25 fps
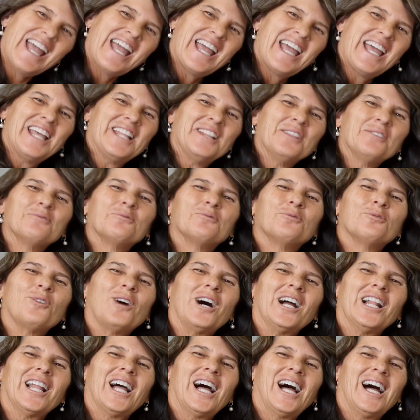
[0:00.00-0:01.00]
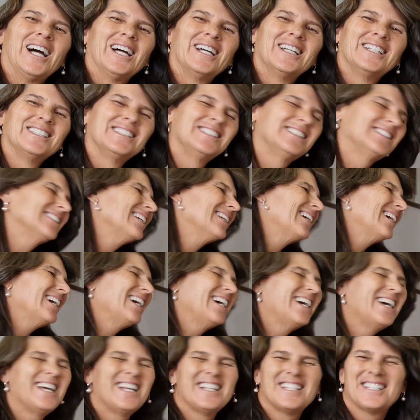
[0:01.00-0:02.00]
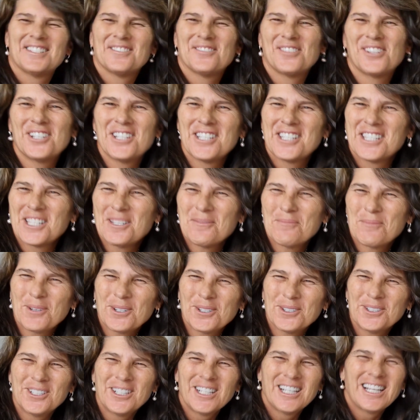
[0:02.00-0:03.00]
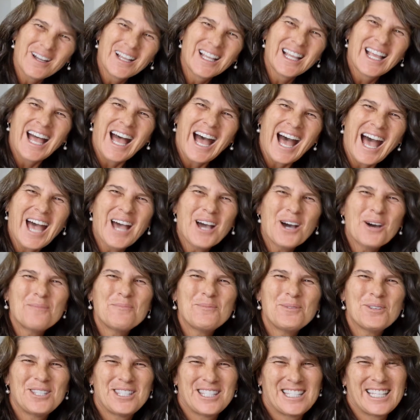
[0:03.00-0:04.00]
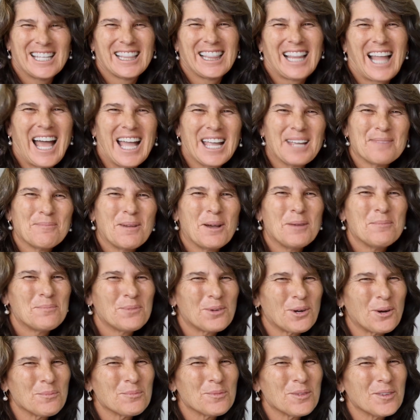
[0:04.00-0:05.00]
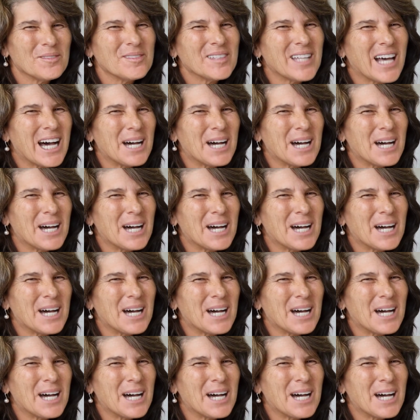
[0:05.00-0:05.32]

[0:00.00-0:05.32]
And voila! It's very simple. I hope you did like my Brompton